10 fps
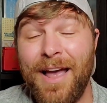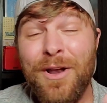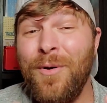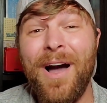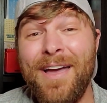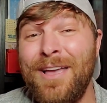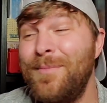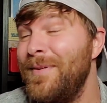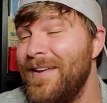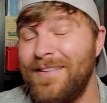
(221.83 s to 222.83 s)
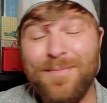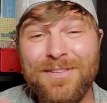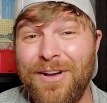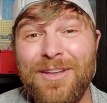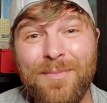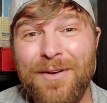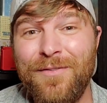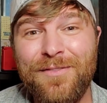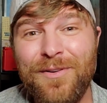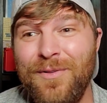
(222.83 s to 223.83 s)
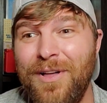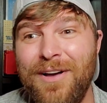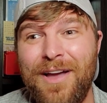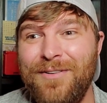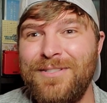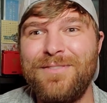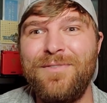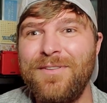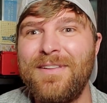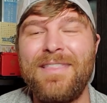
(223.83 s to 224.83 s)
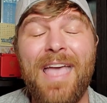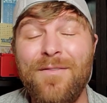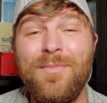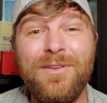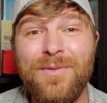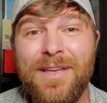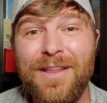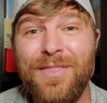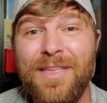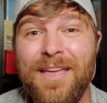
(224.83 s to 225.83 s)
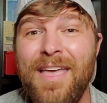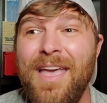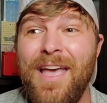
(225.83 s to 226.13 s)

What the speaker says: I know I am, because I've been talking about it for so long, how it just feels like they haven't been doing anything.